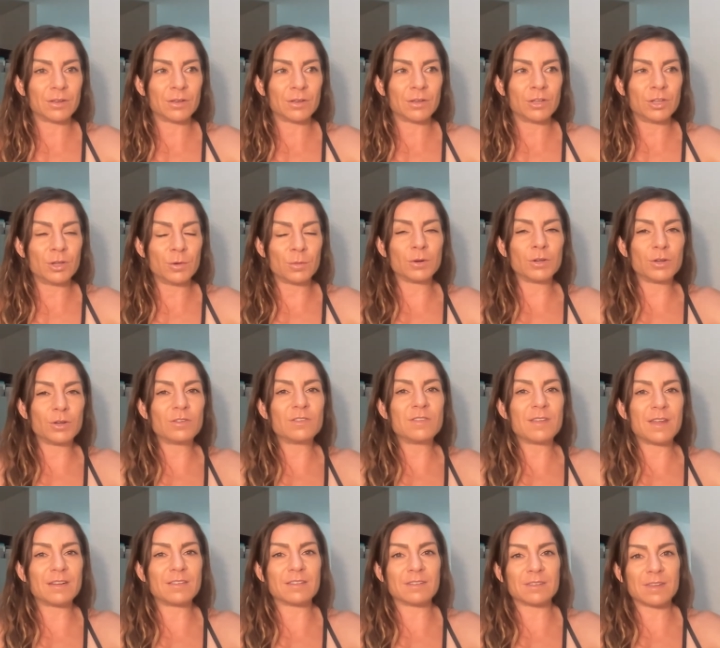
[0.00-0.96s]
You were using
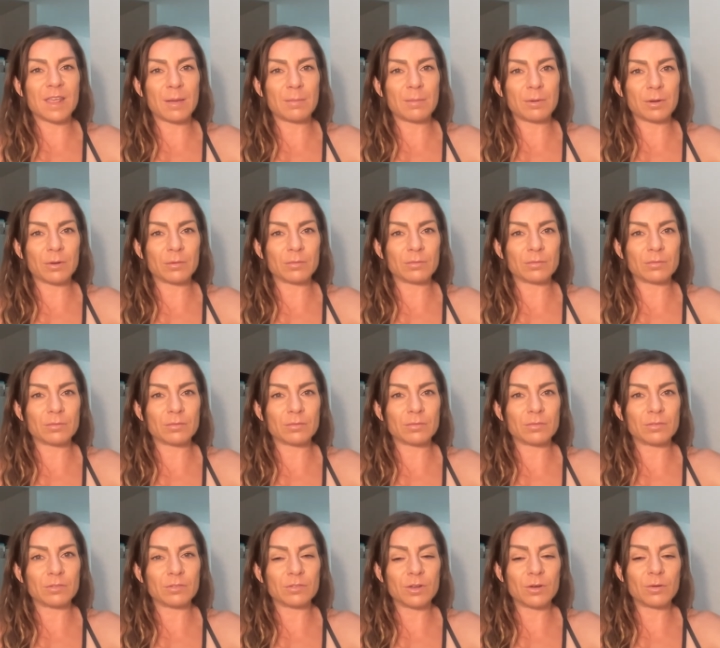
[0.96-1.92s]
that as a scapegoat.
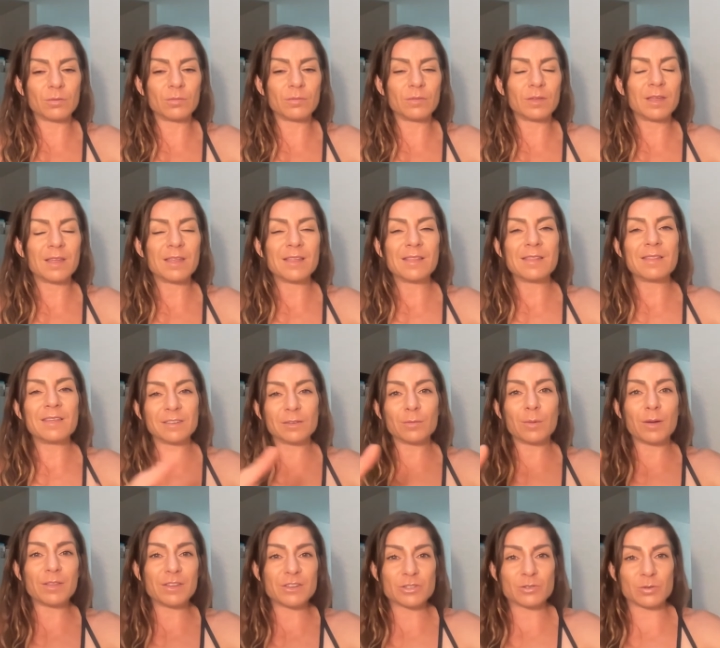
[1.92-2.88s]
So this is
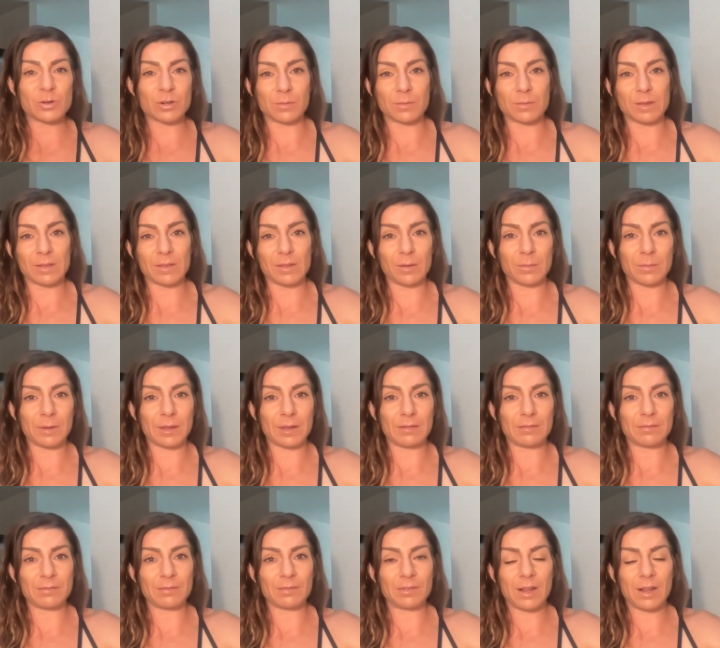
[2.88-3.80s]
why this triggered me a little bit.